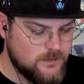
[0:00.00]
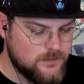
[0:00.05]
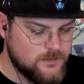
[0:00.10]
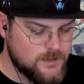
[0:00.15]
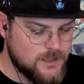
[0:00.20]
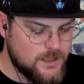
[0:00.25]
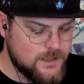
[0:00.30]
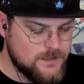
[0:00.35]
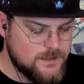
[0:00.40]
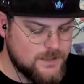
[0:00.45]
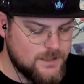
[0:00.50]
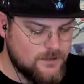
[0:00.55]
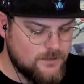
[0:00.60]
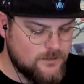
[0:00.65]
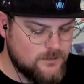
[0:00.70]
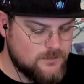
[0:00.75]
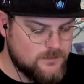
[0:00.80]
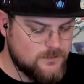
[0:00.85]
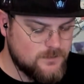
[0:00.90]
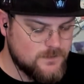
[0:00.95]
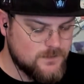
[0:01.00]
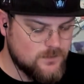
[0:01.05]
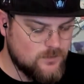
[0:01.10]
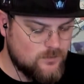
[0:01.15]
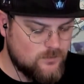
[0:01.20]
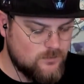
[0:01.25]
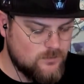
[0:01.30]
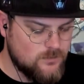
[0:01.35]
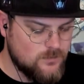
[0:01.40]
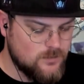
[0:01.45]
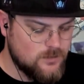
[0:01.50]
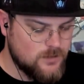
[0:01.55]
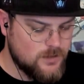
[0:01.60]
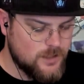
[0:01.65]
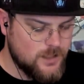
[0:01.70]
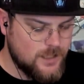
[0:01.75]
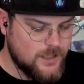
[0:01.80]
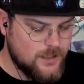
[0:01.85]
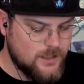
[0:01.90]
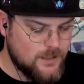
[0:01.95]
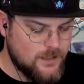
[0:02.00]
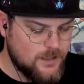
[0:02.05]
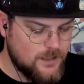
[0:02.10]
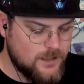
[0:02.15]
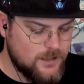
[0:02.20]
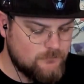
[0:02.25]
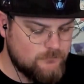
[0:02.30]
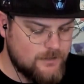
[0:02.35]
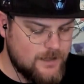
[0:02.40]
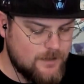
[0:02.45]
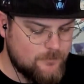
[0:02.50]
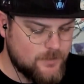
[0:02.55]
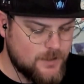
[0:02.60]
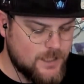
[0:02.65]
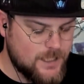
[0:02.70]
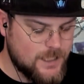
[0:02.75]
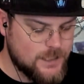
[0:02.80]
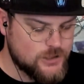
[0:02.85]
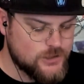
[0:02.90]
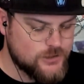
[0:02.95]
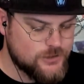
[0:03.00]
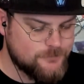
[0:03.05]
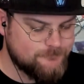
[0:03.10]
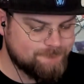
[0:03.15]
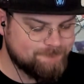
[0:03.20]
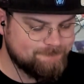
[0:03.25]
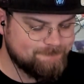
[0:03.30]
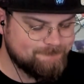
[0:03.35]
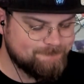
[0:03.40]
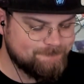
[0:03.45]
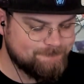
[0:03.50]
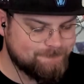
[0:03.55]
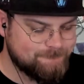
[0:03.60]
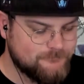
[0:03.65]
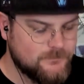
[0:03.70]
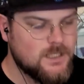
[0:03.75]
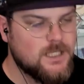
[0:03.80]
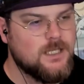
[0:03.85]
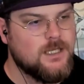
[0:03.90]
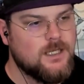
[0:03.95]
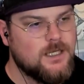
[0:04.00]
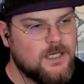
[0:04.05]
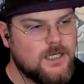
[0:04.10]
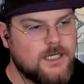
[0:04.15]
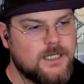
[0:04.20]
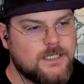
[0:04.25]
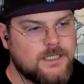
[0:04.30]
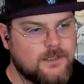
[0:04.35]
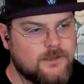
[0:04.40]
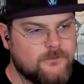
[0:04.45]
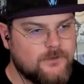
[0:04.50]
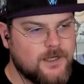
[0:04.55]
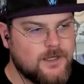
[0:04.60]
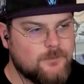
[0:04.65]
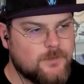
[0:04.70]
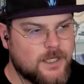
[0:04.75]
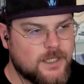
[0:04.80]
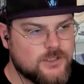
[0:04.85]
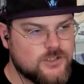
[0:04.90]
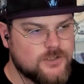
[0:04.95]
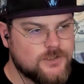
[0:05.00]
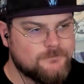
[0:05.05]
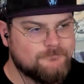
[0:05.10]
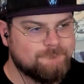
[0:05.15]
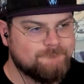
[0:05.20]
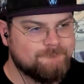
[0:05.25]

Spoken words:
Ninetales or a Rapidash. I need it very much.